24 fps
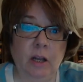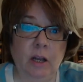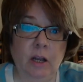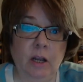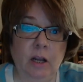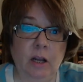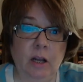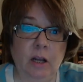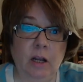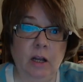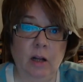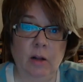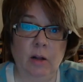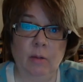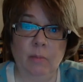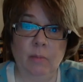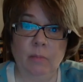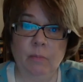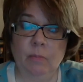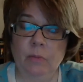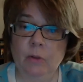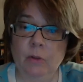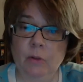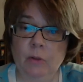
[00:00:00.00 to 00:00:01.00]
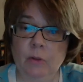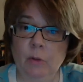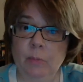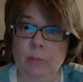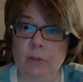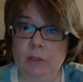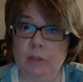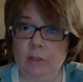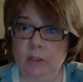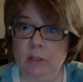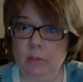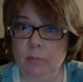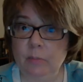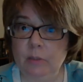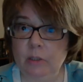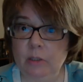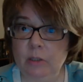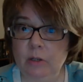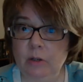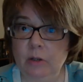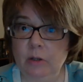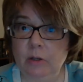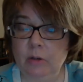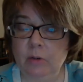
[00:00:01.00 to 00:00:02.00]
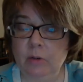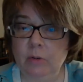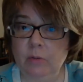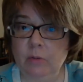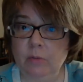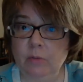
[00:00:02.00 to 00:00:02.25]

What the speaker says: there'll be a link below